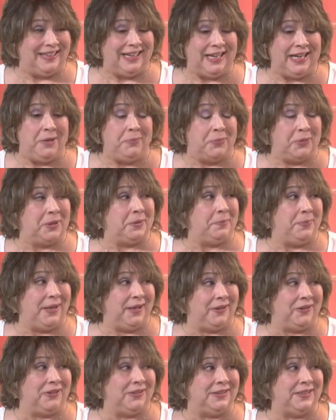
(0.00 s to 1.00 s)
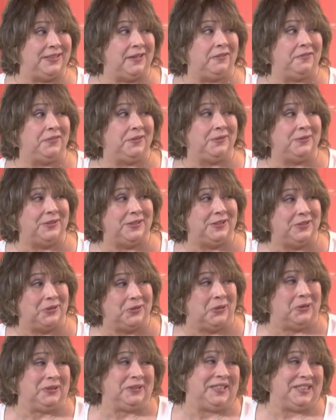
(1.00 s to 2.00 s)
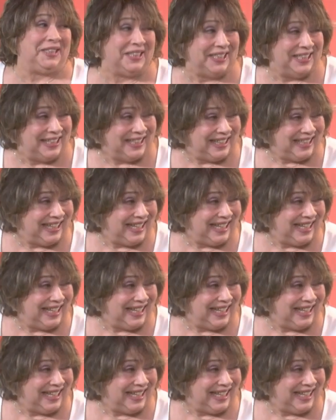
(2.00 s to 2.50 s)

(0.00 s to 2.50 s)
he put a ban on cell phones in schools. Yeah.